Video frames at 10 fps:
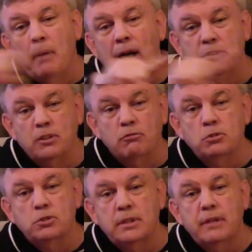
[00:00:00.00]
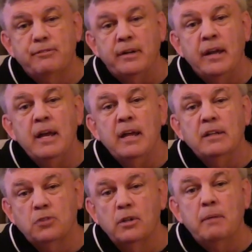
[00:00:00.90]
boxing. The rules are different.
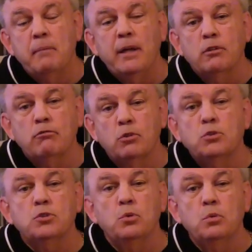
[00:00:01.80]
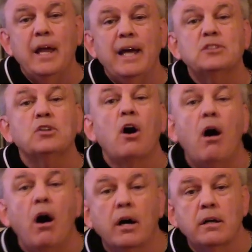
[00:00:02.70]
So they make the rules who lands the
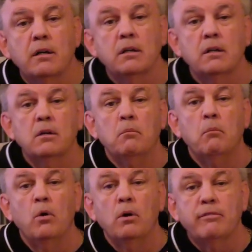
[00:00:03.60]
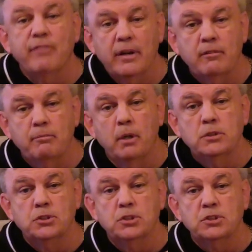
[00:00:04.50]
harder, more effective
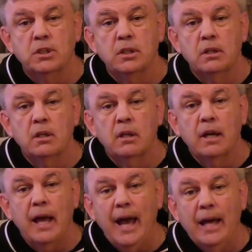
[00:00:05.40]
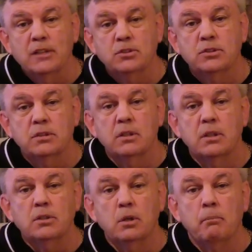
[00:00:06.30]
punches as
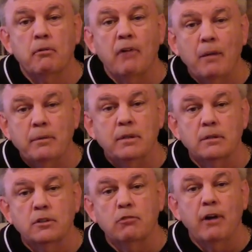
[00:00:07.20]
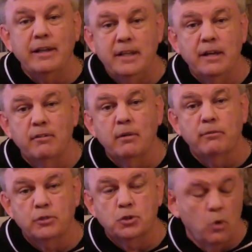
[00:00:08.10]
the barometer, the
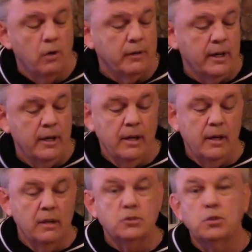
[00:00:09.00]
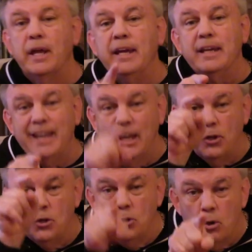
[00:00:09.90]
criterion for scoring. So they can
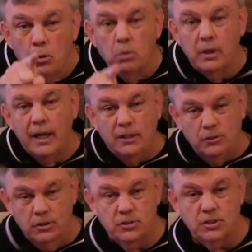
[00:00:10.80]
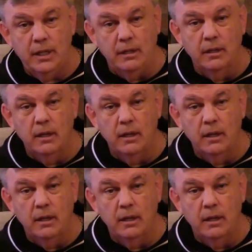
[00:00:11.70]
get you into the seat.